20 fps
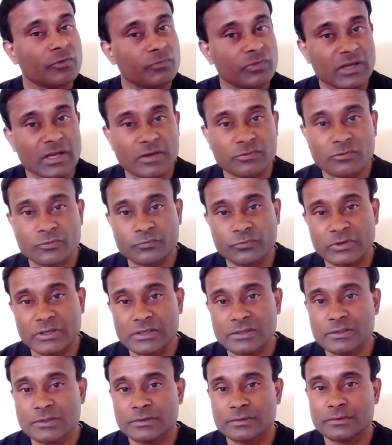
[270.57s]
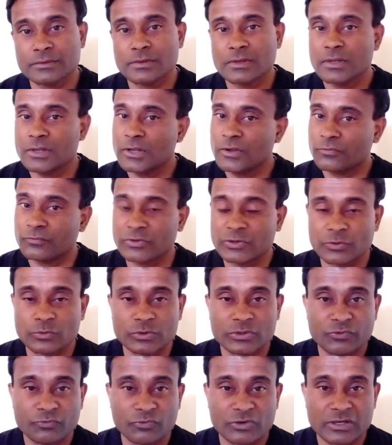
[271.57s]
we have a field, we
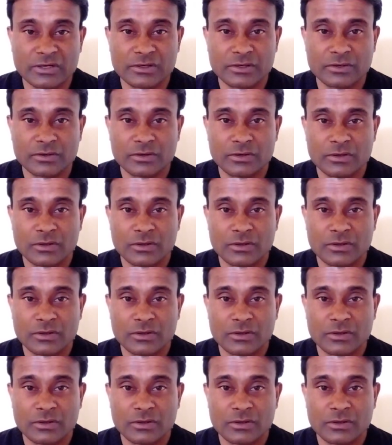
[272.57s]
know the field,